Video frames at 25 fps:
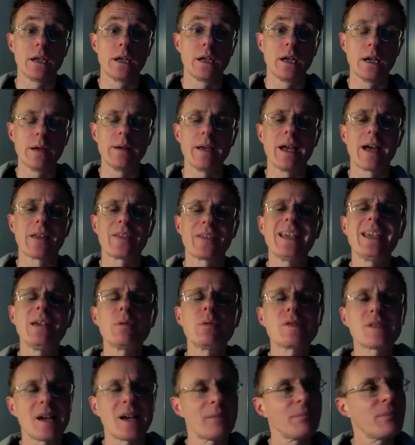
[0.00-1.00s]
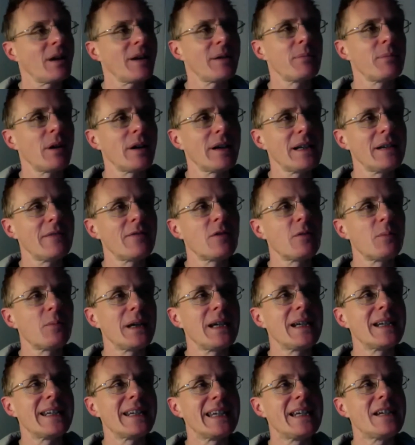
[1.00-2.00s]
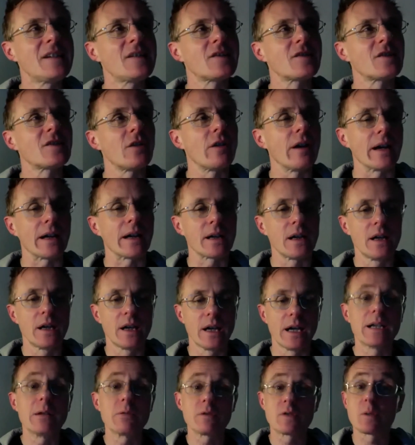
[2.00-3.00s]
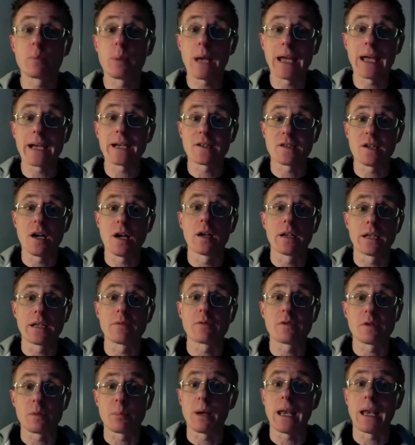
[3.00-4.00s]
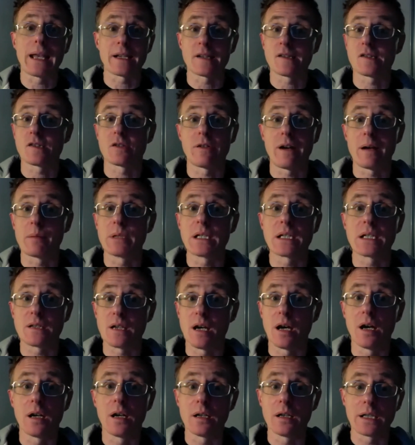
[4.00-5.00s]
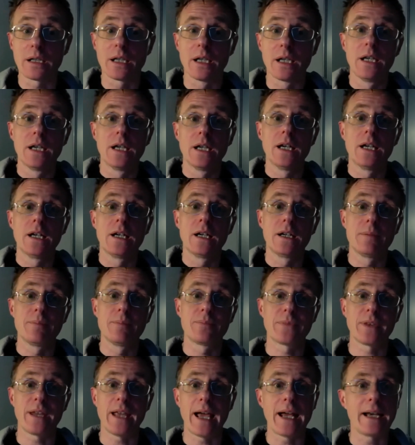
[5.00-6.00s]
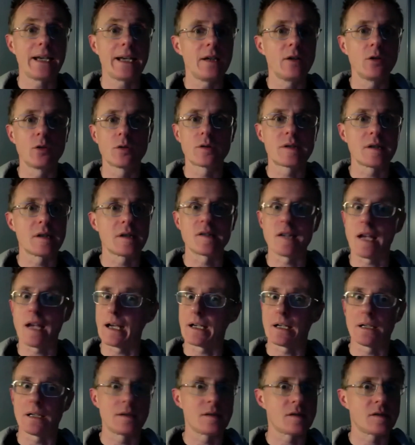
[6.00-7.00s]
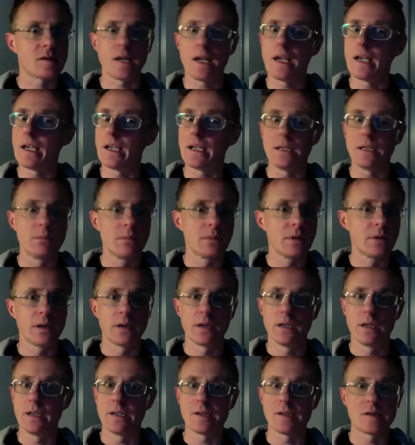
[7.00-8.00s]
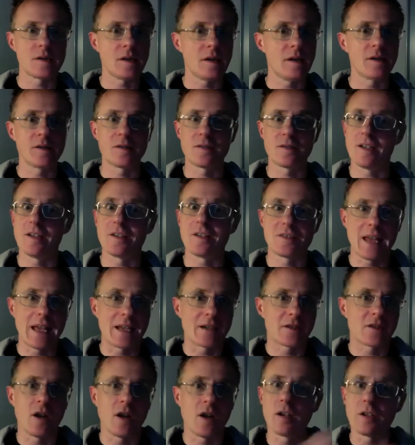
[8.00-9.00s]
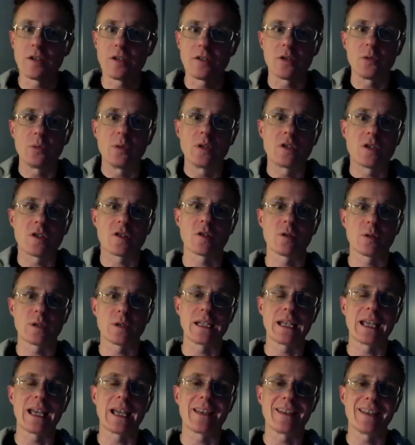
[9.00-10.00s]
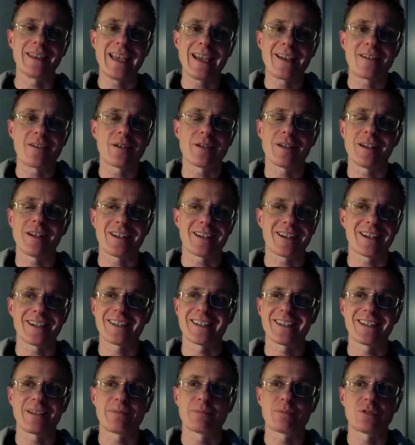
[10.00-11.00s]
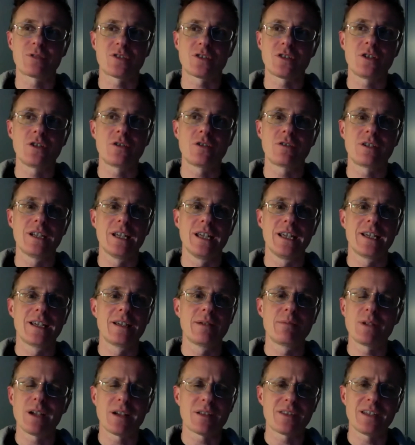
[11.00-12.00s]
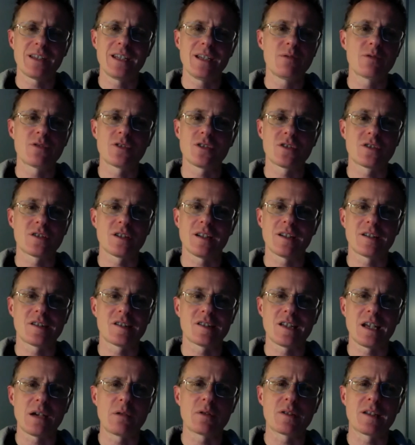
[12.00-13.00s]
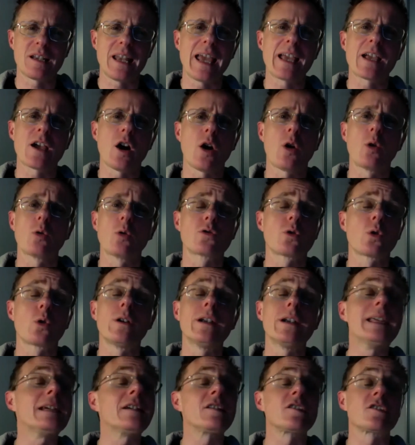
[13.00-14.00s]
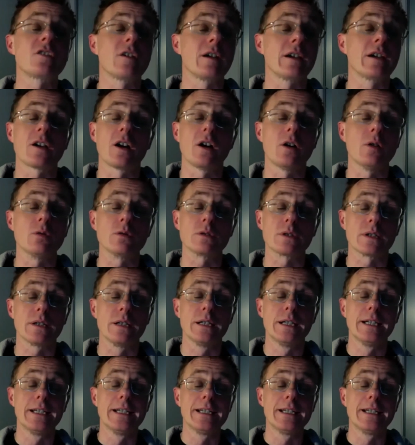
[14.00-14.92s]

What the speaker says: I think it was it might even have been an Easter egg, and it was a black Dalek. It was a black ceramic Dalek, and it looked exactly the same as that Dalek that we're just looking at there. I'm sure. I think it was just, as I say, it was an egg holder or an Easter egg holder.